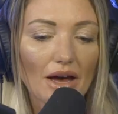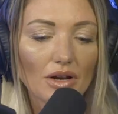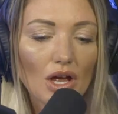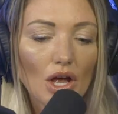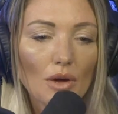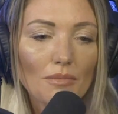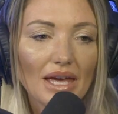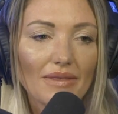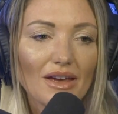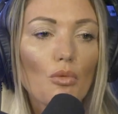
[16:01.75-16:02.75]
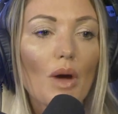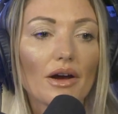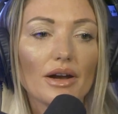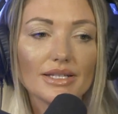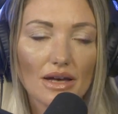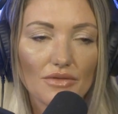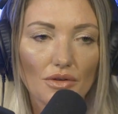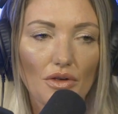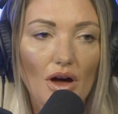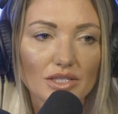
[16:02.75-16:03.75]
about being the awareness of
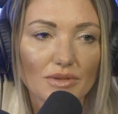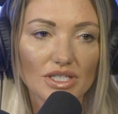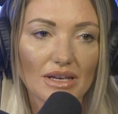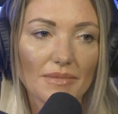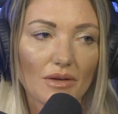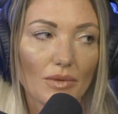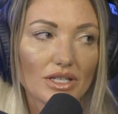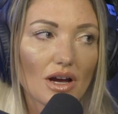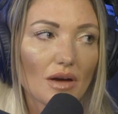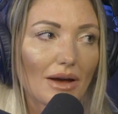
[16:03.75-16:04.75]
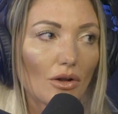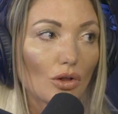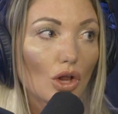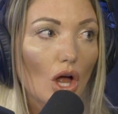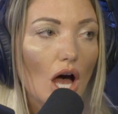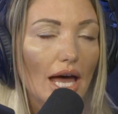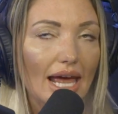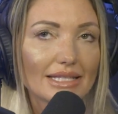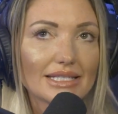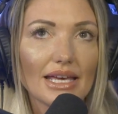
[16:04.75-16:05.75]
your thoughts, which is something that we talk about a lot
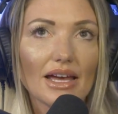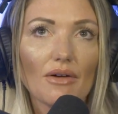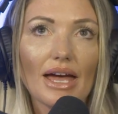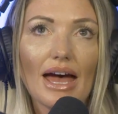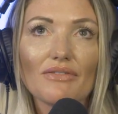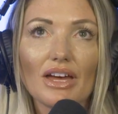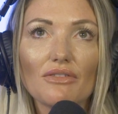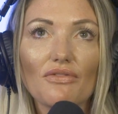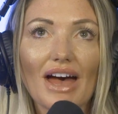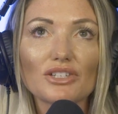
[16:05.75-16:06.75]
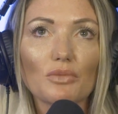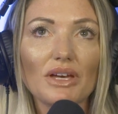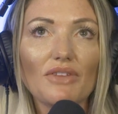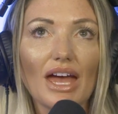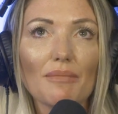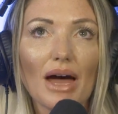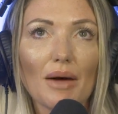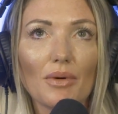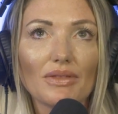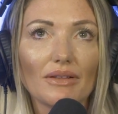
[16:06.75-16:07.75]
at CEOAF. In fact, we've came
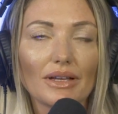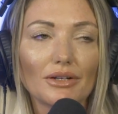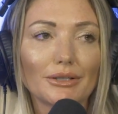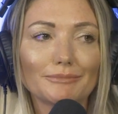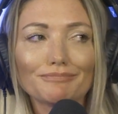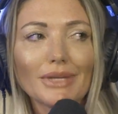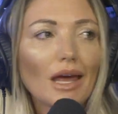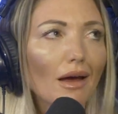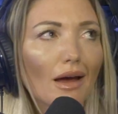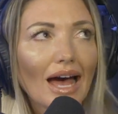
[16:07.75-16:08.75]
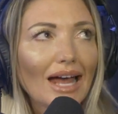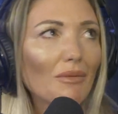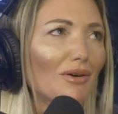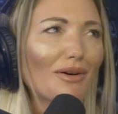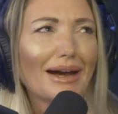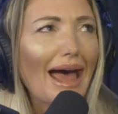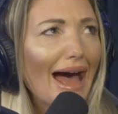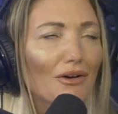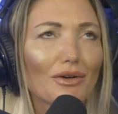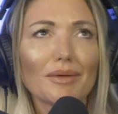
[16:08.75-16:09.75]
up with a little, I don't want to call it an
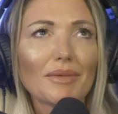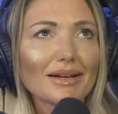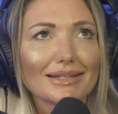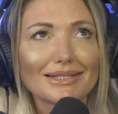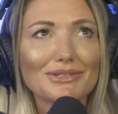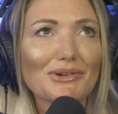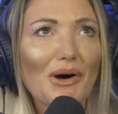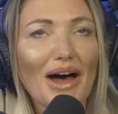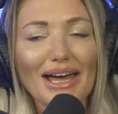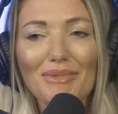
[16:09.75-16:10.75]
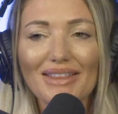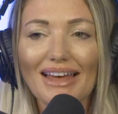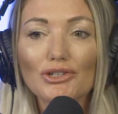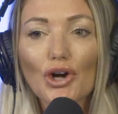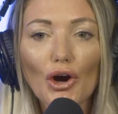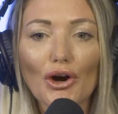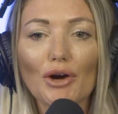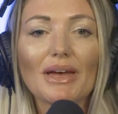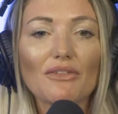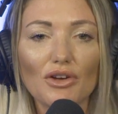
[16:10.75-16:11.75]
acronym because it's not, but a
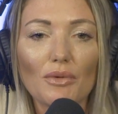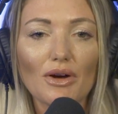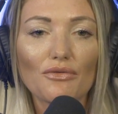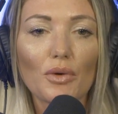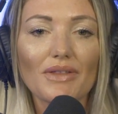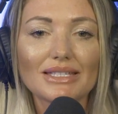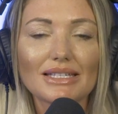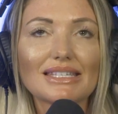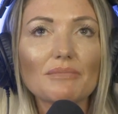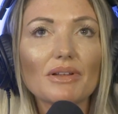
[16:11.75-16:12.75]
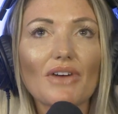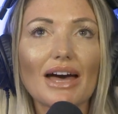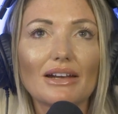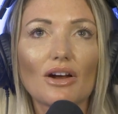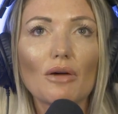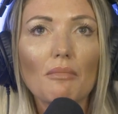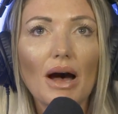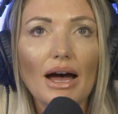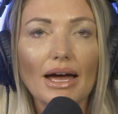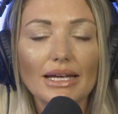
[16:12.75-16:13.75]
term, if you will, for this to simplify it in our
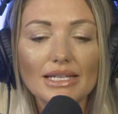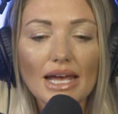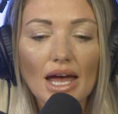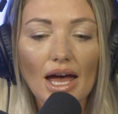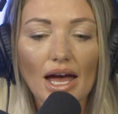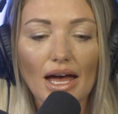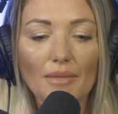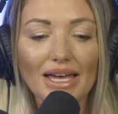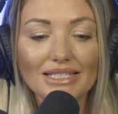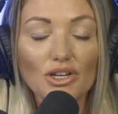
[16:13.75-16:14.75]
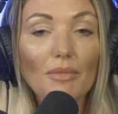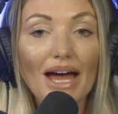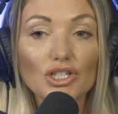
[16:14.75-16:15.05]
mind, is your